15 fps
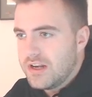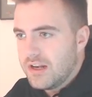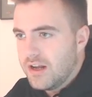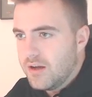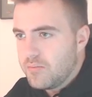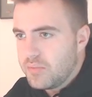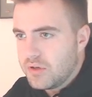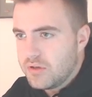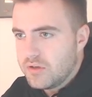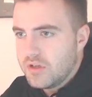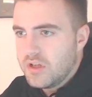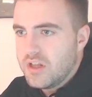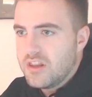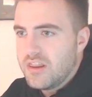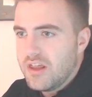up.
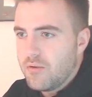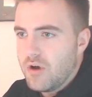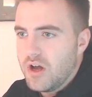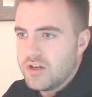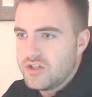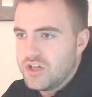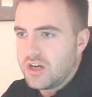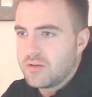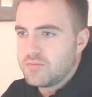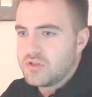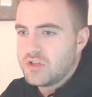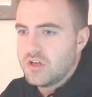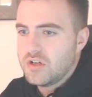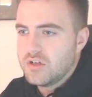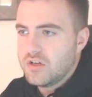They were
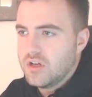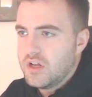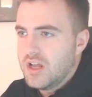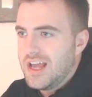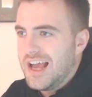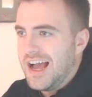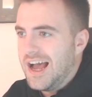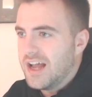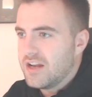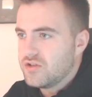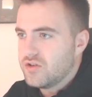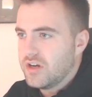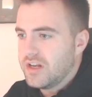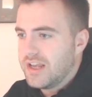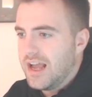Jacobson,
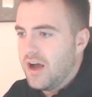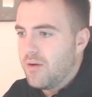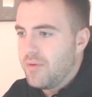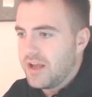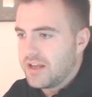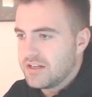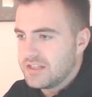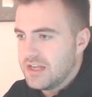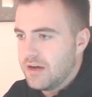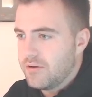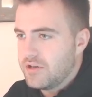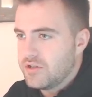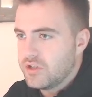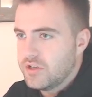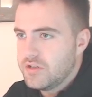hat-trick. Albeck is now
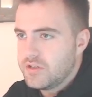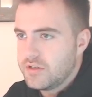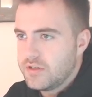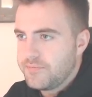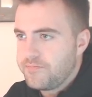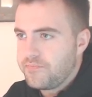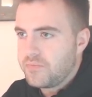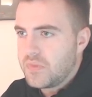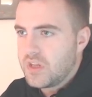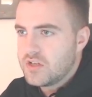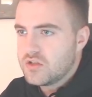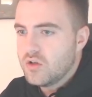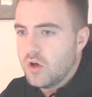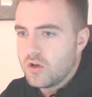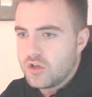injured.
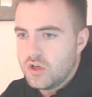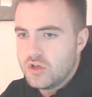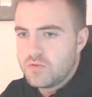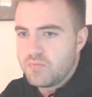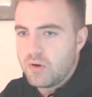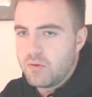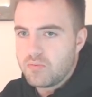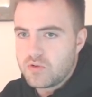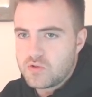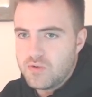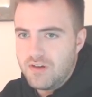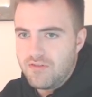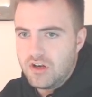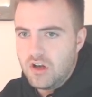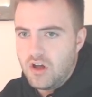It's not a huge problem because we
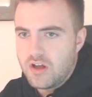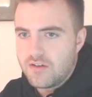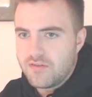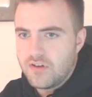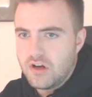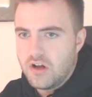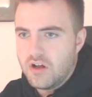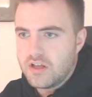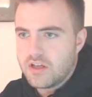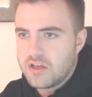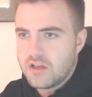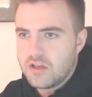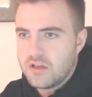have a like-for-like